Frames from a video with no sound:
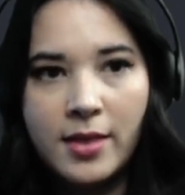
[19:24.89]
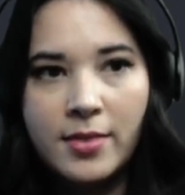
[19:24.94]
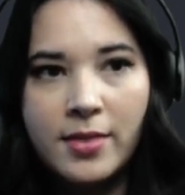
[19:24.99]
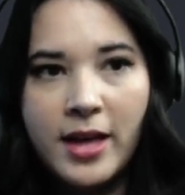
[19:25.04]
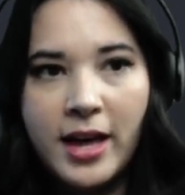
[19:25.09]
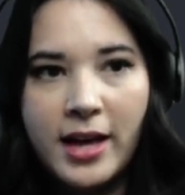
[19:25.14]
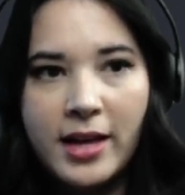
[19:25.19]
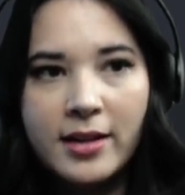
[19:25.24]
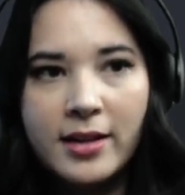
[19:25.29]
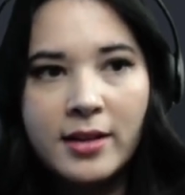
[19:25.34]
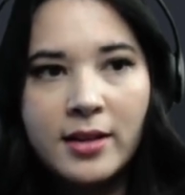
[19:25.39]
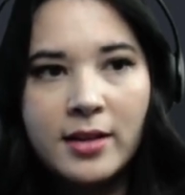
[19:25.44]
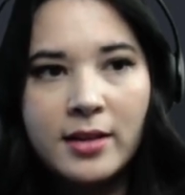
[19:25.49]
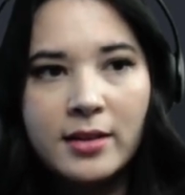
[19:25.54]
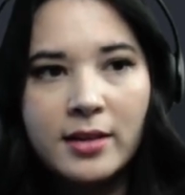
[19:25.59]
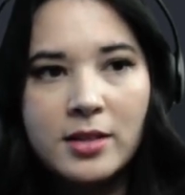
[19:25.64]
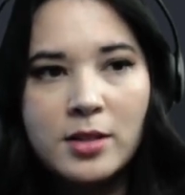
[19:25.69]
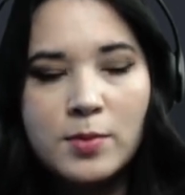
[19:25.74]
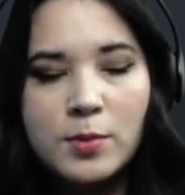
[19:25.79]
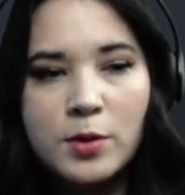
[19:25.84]
Then
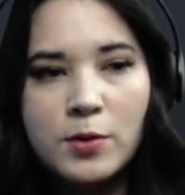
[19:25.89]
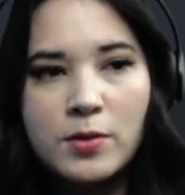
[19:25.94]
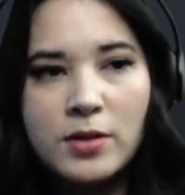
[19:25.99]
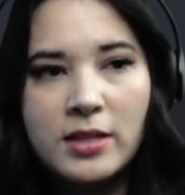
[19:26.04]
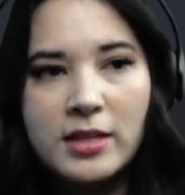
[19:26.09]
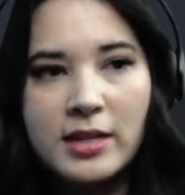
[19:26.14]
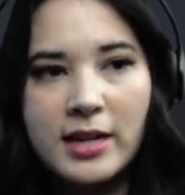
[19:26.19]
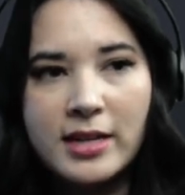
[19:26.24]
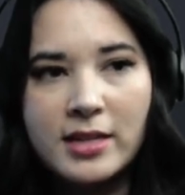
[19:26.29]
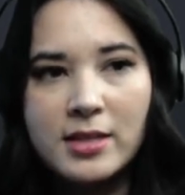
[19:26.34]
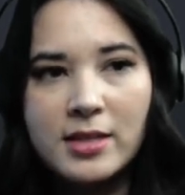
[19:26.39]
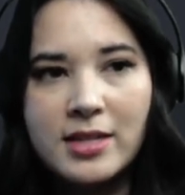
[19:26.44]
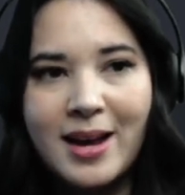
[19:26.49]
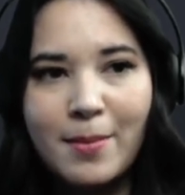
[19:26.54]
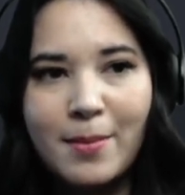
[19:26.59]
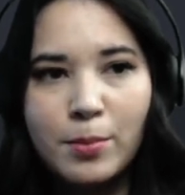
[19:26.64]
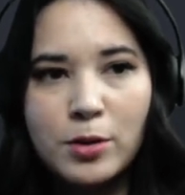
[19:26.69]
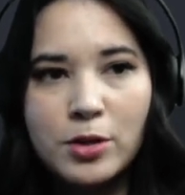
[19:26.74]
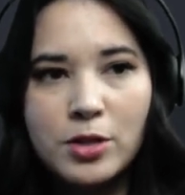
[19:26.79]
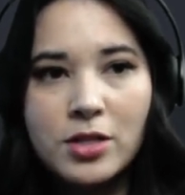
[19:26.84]
let's move to the next step,
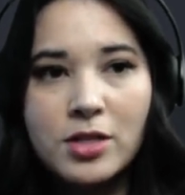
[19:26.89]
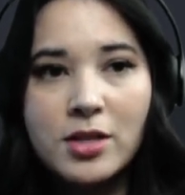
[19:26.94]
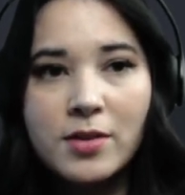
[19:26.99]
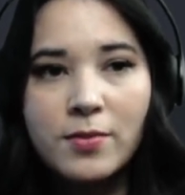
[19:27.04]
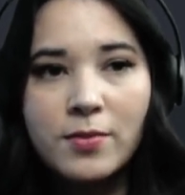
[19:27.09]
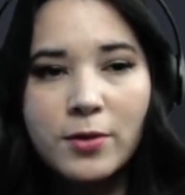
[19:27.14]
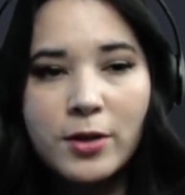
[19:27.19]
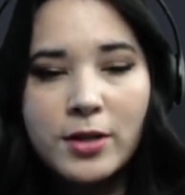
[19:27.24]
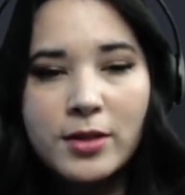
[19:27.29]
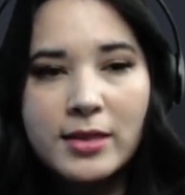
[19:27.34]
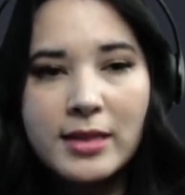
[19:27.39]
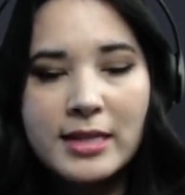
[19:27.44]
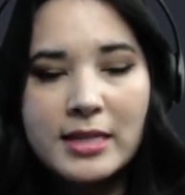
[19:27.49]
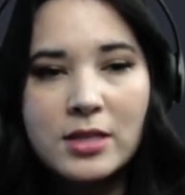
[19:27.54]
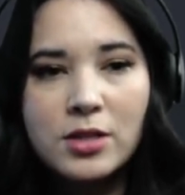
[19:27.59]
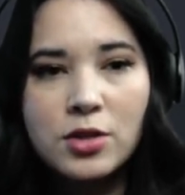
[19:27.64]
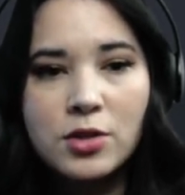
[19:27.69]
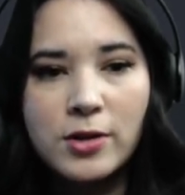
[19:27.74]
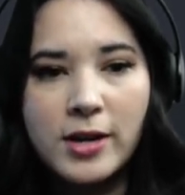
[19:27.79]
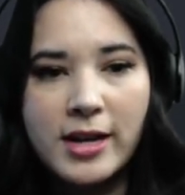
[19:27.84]
which is convert this
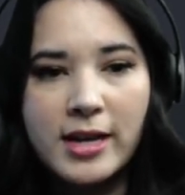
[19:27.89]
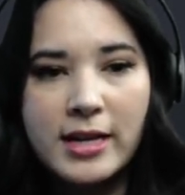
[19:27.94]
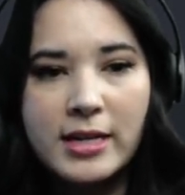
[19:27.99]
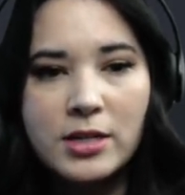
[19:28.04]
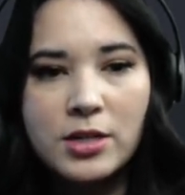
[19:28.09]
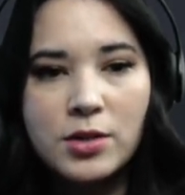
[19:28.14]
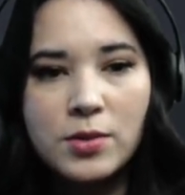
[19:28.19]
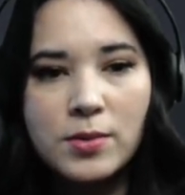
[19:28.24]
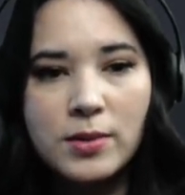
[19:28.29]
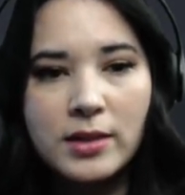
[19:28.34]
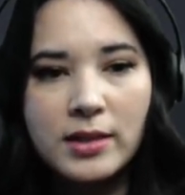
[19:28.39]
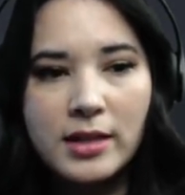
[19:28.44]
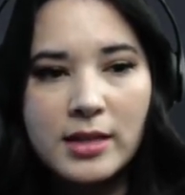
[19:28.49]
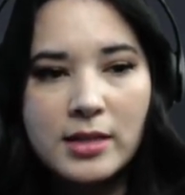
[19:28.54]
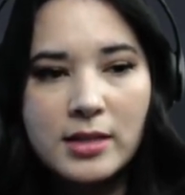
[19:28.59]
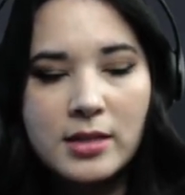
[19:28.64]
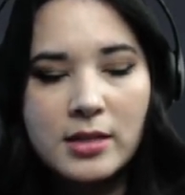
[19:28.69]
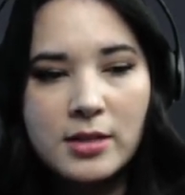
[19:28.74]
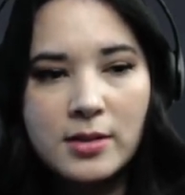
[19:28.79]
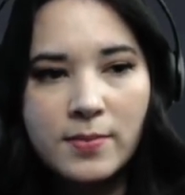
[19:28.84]
string into a
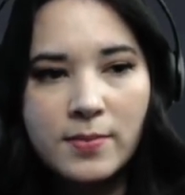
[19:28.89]
list.